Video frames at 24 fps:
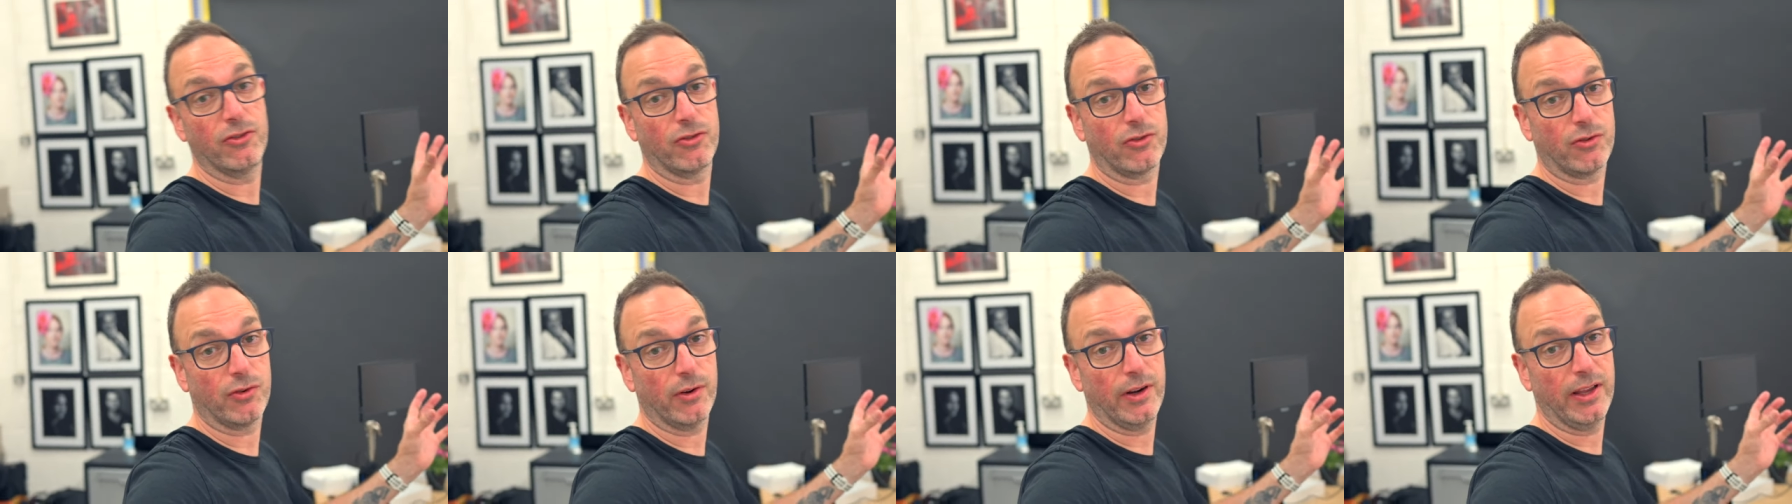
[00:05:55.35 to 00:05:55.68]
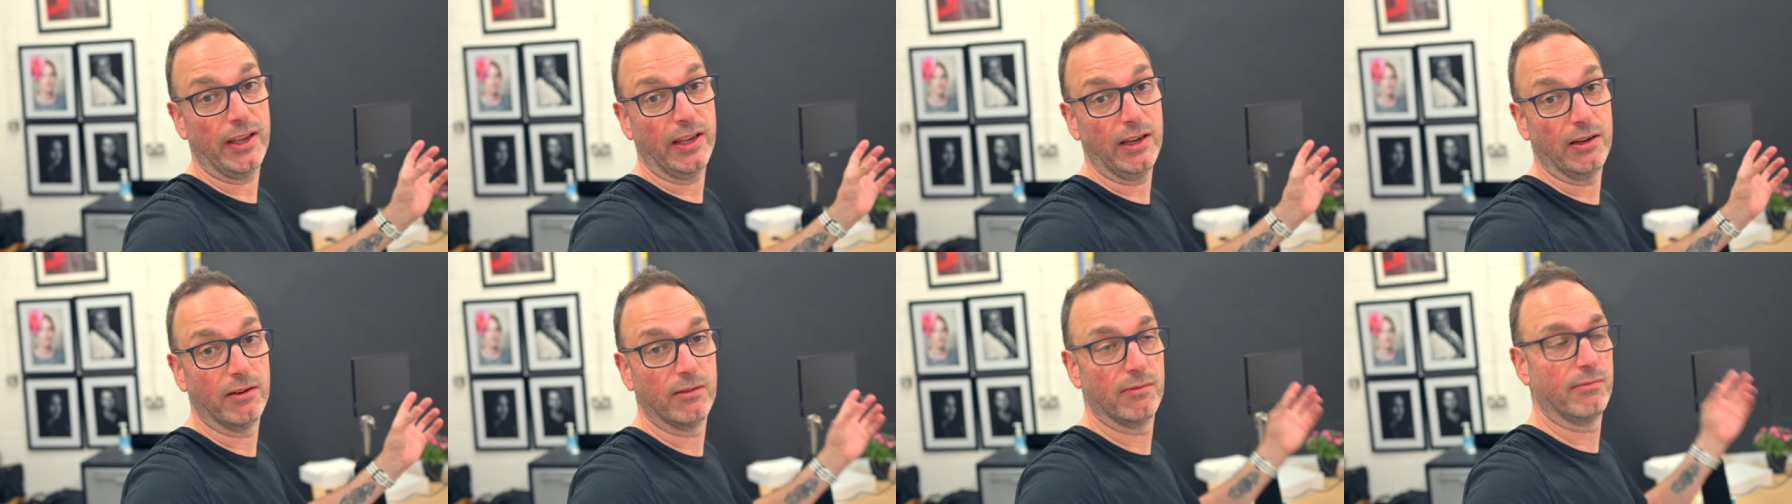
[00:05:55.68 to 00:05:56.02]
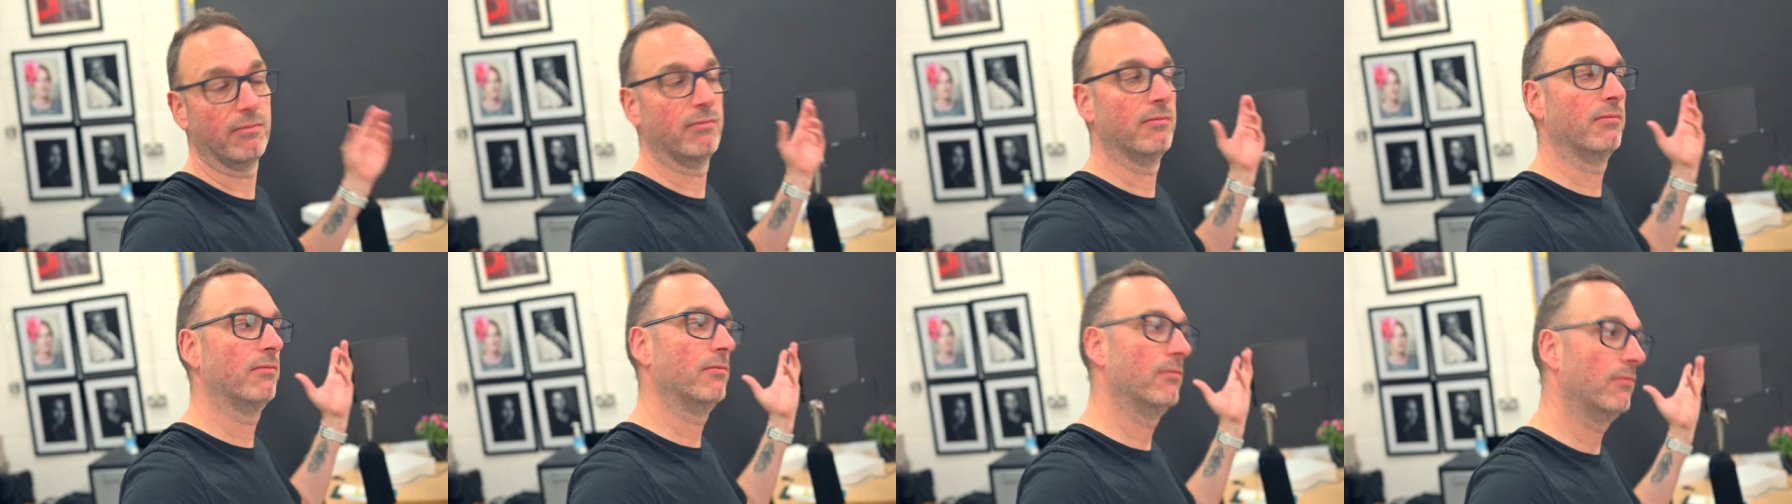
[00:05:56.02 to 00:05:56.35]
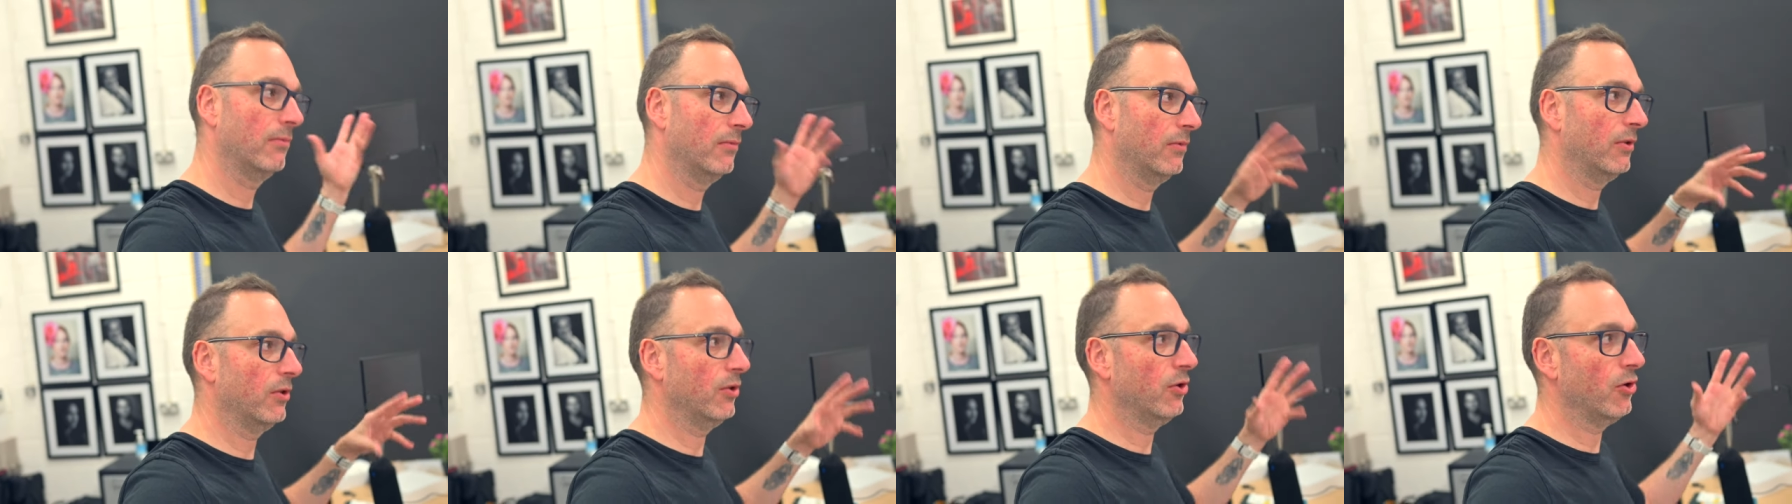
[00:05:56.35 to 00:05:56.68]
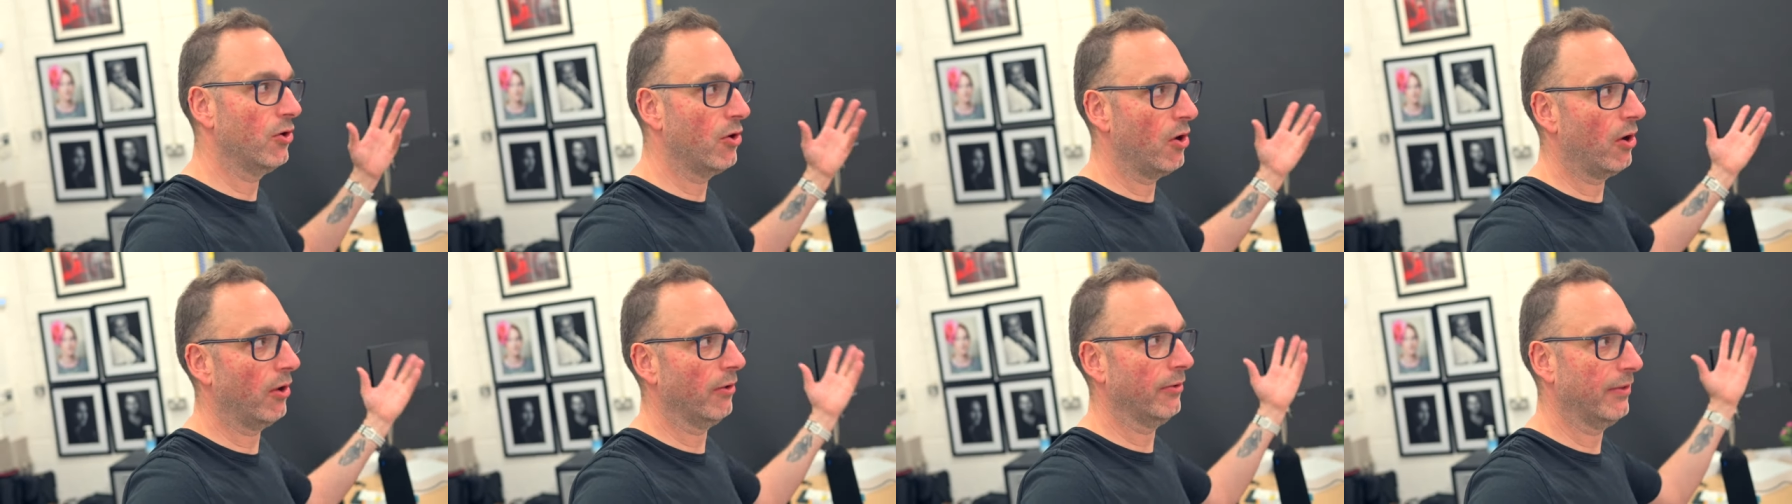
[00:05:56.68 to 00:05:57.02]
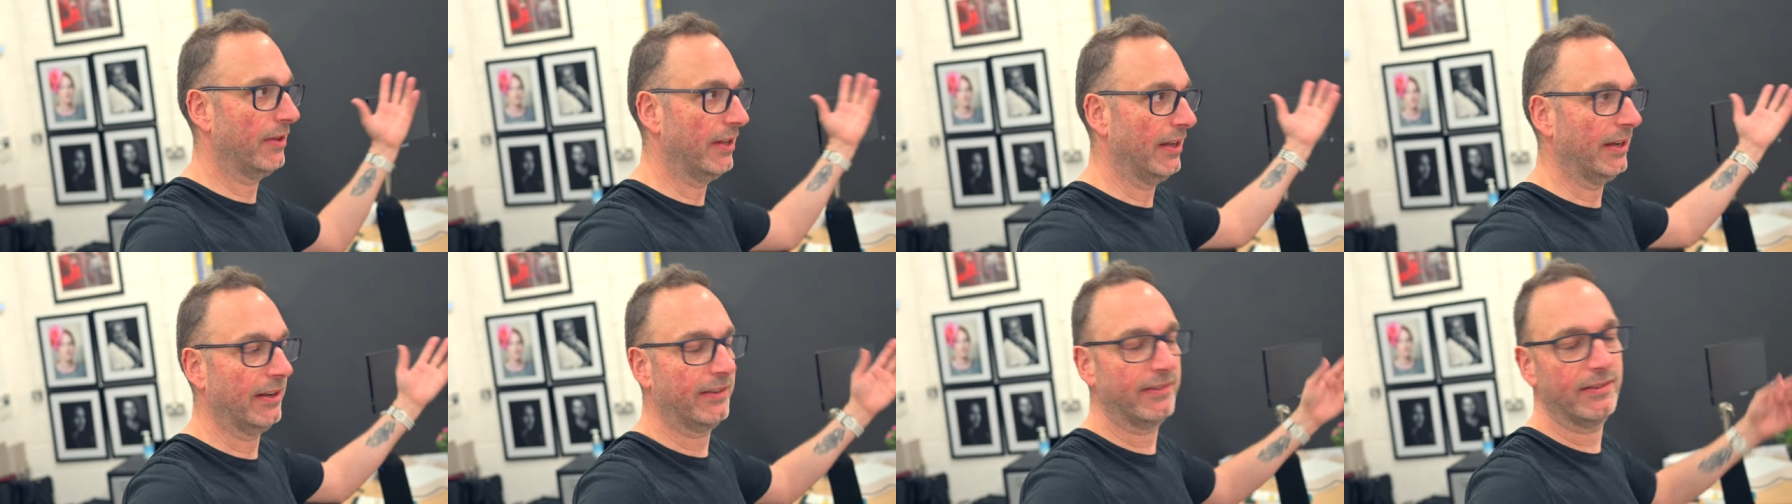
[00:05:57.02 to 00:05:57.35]
screen not
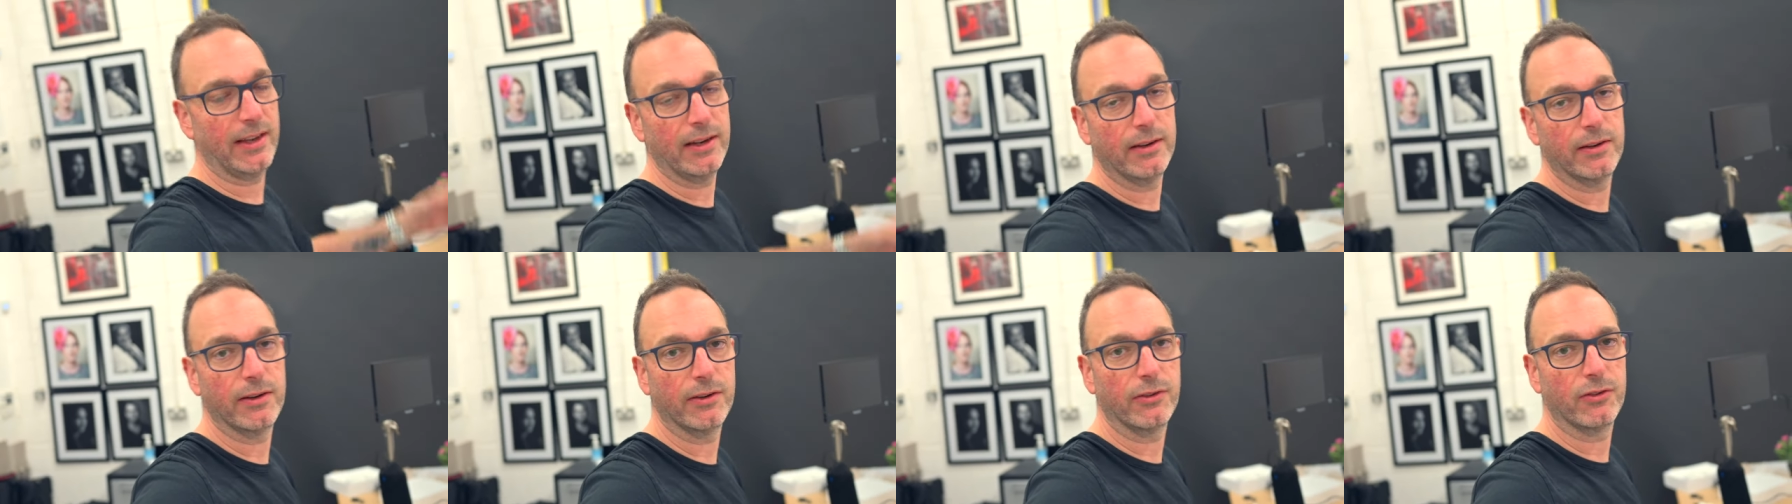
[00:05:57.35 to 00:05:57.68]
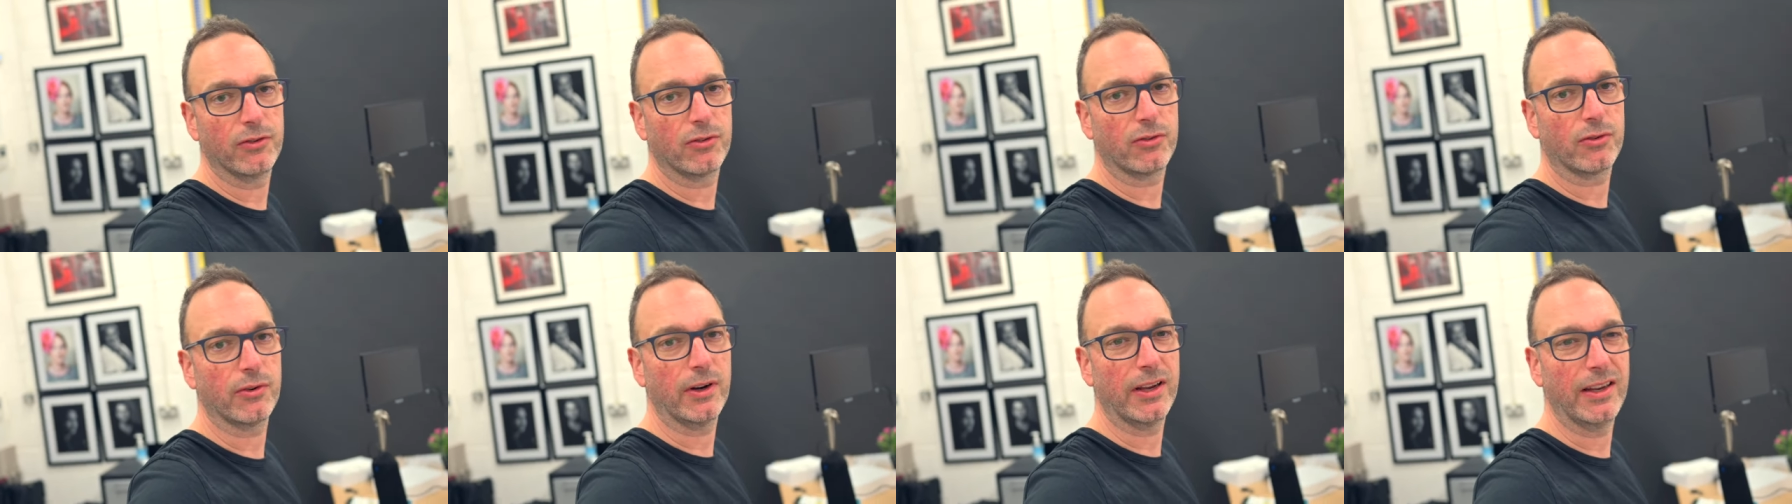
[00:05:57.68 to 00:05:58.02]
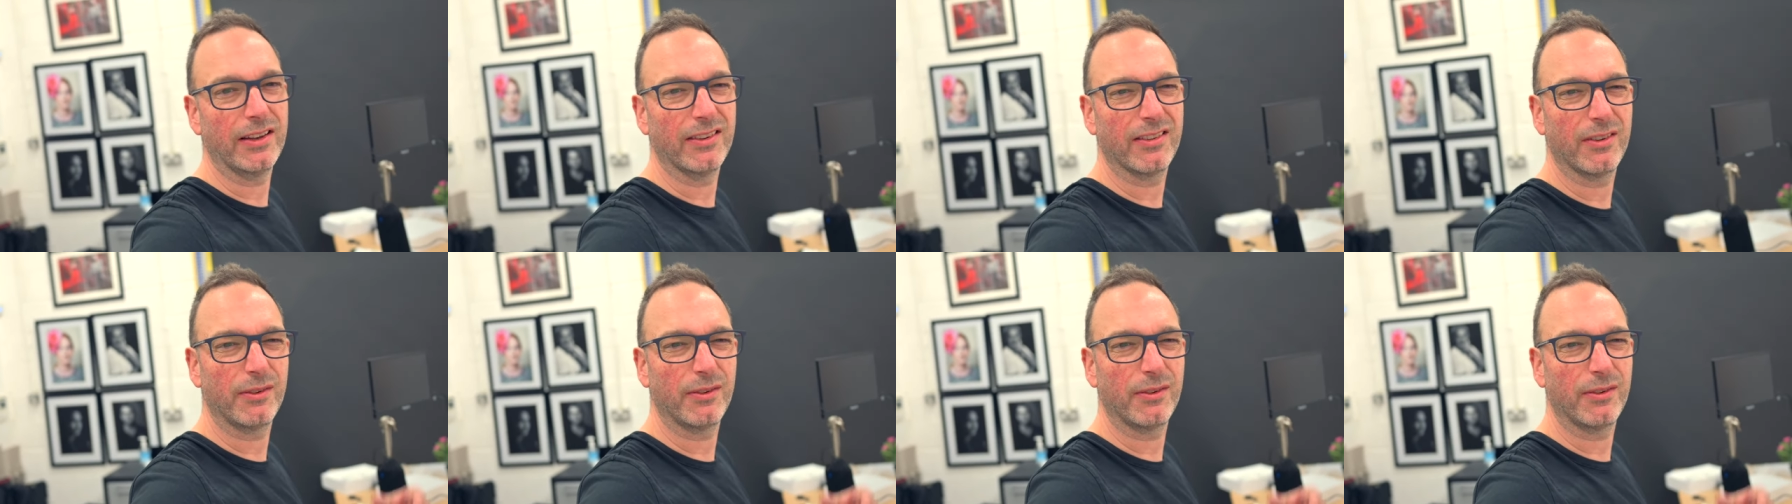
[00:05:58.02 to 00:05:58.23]
the extended screen.